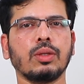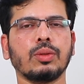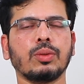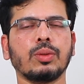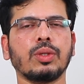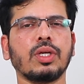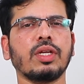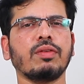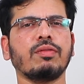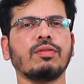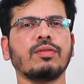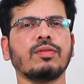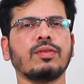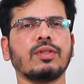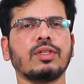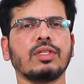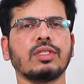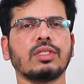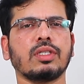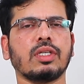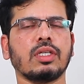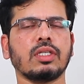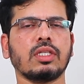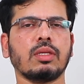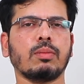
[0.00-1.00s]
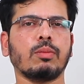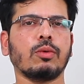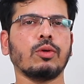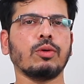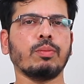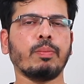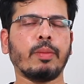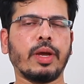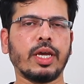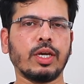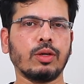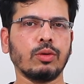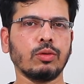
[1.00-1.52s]
Today we will discuss
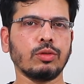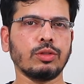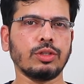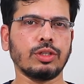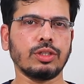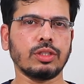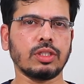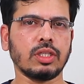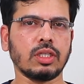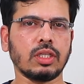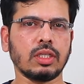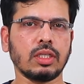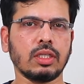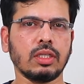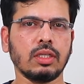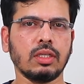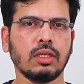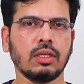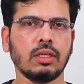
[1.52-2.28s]
about microsurgery.